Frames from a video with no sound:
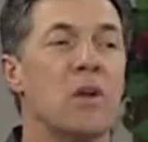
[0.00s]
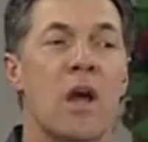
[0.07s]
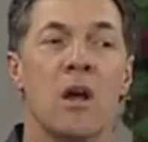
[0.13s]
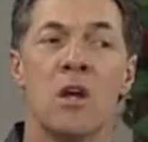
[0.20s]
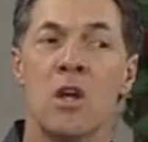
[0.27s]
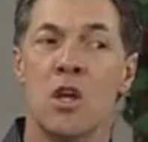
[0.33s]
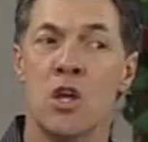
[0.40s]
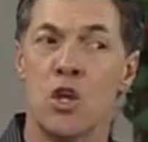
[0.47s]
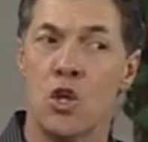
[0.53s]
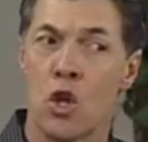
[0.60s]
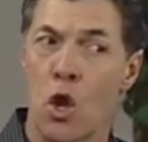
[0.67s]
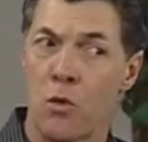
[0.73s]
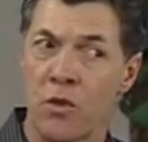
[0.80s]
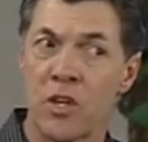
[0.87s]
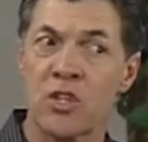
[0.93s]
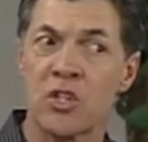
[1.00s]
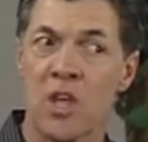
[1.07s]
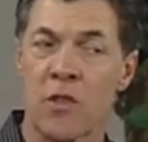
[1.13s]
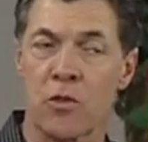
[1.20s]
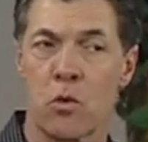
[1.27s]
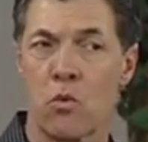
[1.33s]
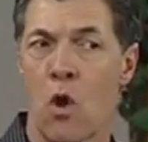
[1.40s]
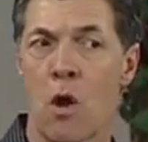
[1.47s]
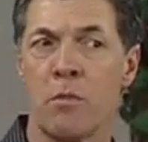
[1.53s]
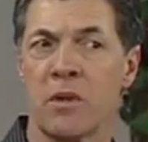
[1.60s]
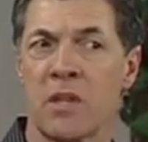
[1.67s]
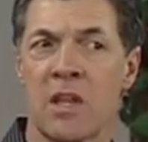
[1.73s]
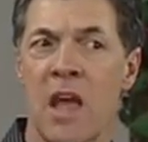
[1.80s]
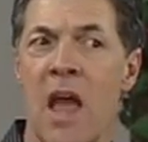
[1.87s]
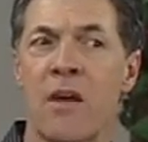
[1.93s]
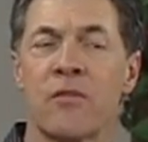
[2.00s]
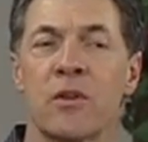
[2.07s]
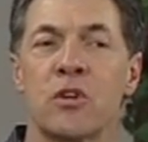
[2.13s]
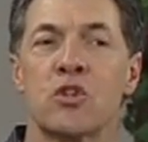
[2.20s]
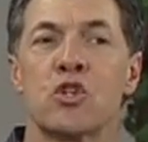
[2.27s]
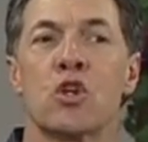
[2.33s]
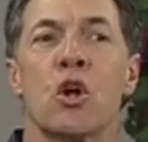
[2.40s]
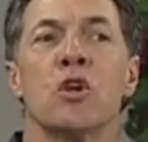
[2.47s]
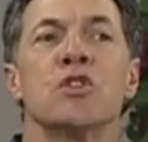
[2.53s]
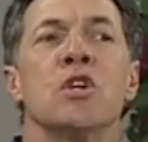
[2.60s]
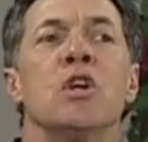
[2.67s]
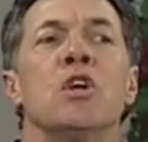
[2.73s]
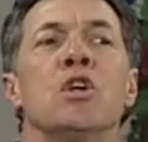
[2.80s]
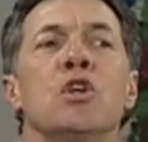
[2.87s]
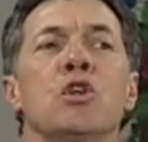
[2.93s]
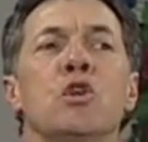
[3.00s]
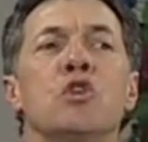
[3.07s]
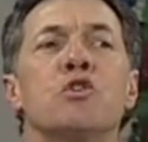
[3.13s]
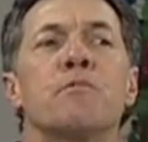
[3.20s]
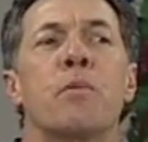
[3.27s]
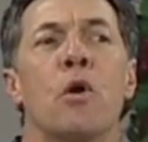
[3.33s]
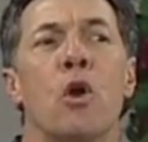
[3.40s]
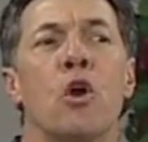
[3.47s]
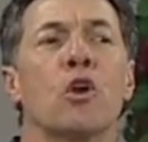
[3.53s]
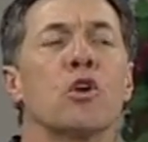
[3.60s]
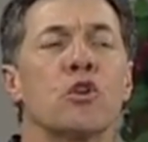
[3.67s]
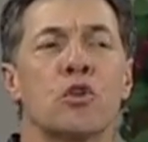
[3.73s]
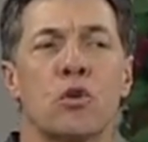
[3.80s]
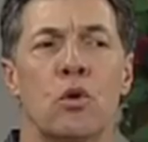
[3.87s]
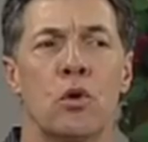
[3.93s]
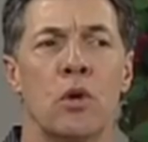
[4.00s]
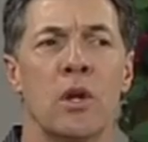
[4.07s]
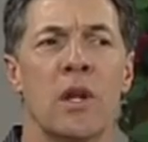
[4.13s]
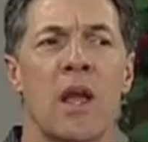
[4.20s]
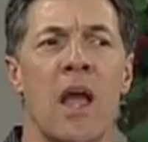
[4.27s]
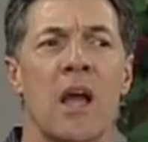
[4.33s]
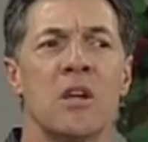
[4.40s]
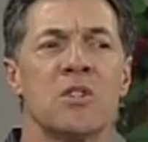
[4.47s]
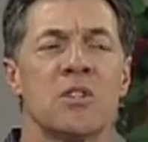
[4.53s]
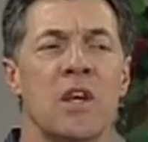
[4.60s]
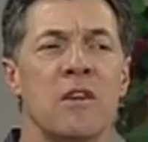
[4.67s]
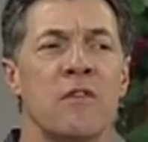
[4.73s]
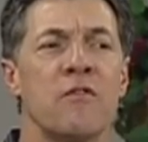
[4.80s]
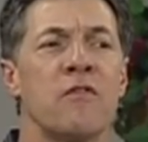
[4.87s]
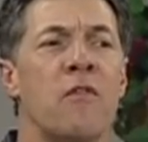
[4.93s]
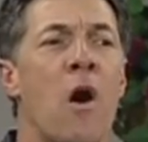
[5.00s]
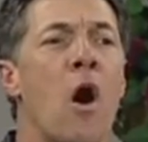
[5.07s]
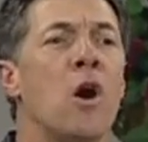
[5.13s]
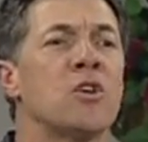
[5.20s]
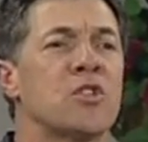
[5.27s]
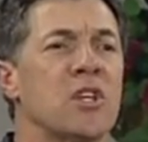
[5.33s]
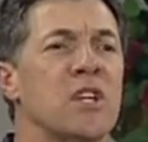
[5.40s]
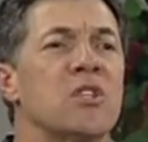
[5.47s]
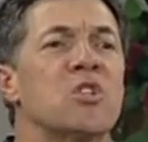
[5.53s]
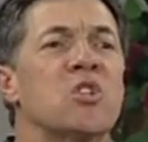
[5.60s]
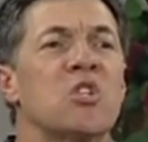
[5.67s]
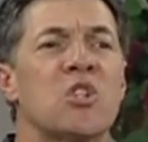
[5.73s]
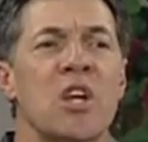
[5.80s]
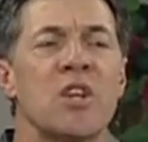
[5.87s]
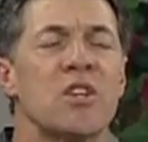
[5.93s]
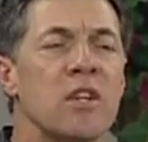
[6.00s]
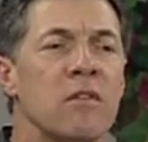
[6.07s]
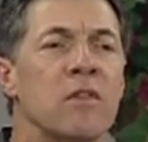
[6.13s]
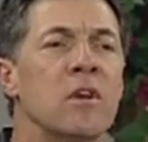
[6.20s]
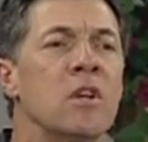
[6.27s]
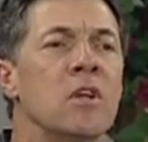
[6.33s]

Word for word: Now, know this that the Roman Catholic Church use purgatory as a false incentive